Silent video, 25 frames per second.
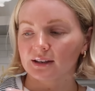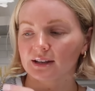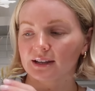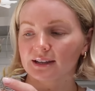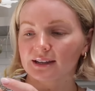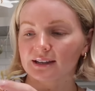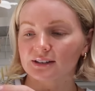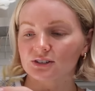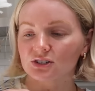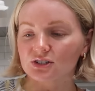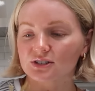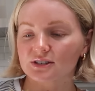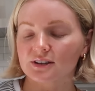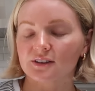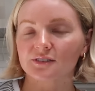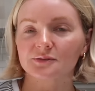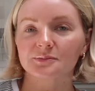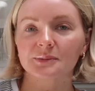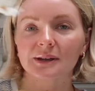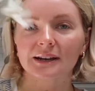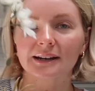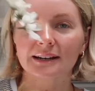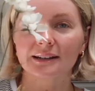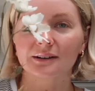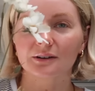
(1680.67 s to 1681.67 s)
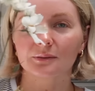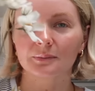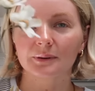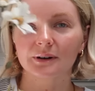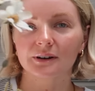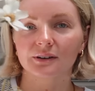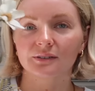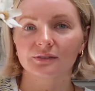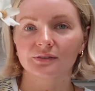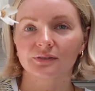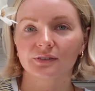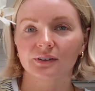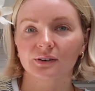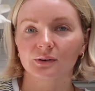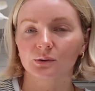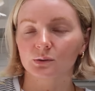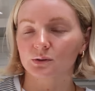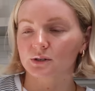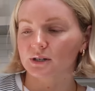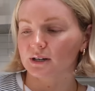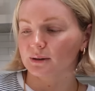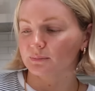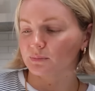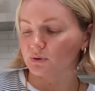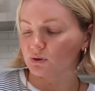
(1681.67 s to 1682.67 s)
Like, it just gives me a little bit of
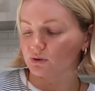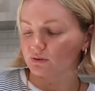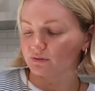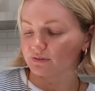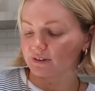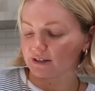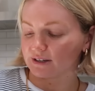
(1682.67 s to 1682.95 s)
autumnal